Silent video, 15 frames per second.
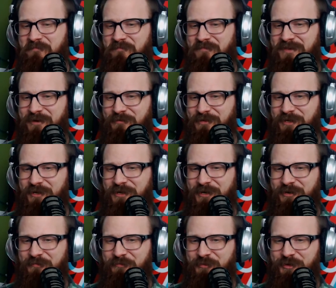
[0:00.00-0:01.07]
There was
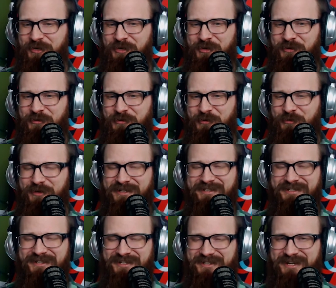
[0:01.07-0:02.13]
a pretty quick
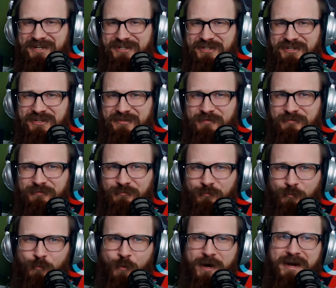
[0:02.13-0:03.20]
succession
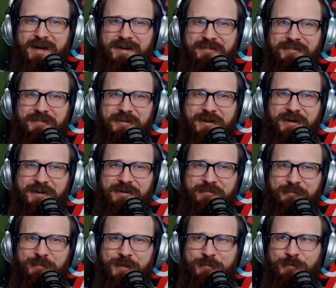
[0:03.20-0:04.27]
wave
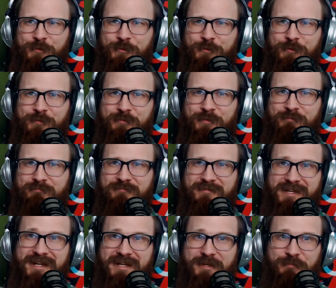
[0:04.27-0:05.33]
of people
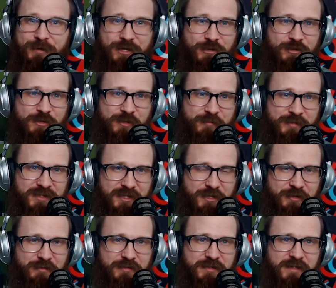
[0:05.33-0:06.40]
taking pictures of
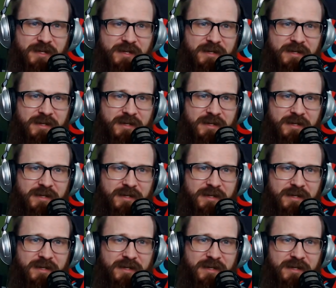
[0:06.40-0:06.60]
themselves,